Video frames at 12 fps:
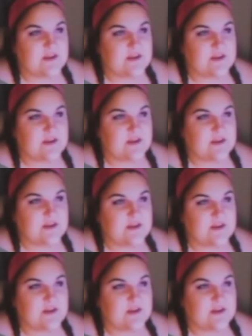
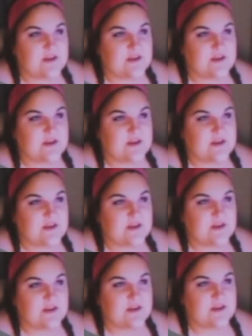
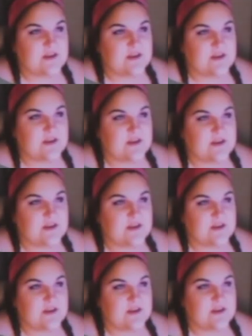
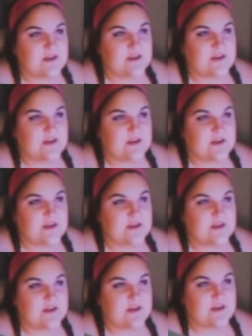
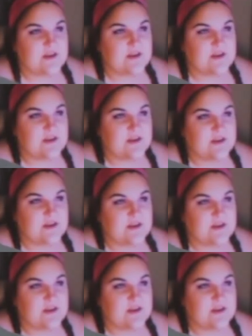[no speech]